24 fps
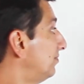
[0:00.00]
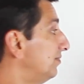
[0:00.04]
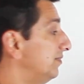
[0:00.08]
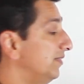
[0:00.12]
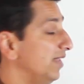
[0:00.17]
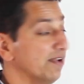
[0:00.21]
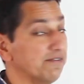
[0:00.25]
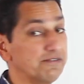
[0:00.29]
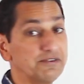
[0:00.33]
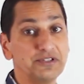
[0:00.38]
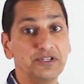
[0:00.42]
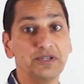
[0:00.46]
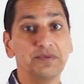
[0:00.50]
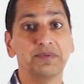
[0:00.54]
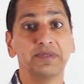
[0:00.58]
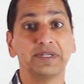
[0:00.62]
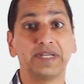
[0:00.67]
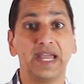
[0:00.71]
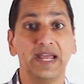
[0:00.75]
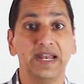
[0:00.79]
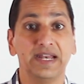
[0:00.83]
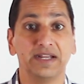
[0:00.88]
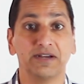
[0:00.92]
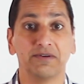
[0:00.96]
Never
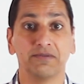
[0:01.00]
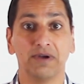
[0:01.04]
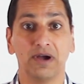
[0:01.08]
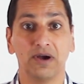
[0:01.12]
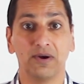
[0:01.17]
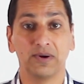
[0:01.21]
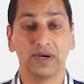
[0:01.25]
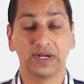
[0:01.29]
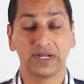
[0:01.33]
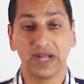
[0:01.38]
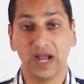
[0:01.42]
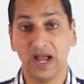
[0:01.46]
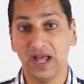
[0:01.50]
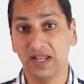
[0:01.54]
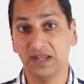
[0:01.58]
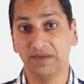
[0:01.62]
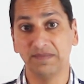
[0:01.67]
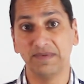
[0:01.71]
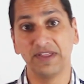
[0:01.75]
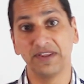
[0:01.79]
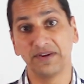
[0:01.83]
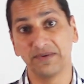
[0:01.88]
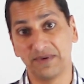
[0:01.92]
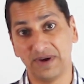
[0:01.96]
duplicating a row or a column,
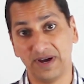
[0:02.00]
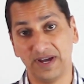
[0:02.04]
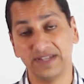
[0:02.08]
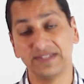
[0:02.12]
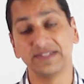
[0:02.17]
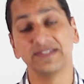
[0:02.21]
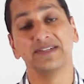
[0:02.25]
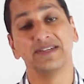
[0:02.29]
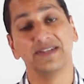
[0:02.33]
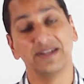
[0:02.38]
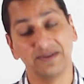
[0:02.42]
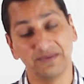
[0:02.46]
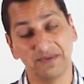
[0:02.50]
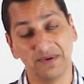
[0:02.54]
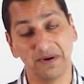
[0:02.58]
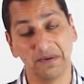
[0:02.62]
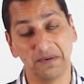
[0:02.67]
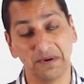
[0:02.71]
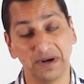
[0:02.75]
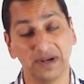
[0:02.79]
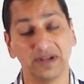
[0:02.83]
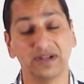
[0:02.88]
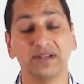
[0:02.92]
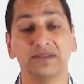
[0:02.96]
otherwise it won't
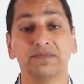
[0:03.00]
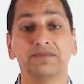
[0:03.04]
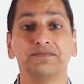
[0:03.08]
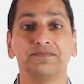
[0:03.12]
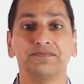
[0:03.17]
work.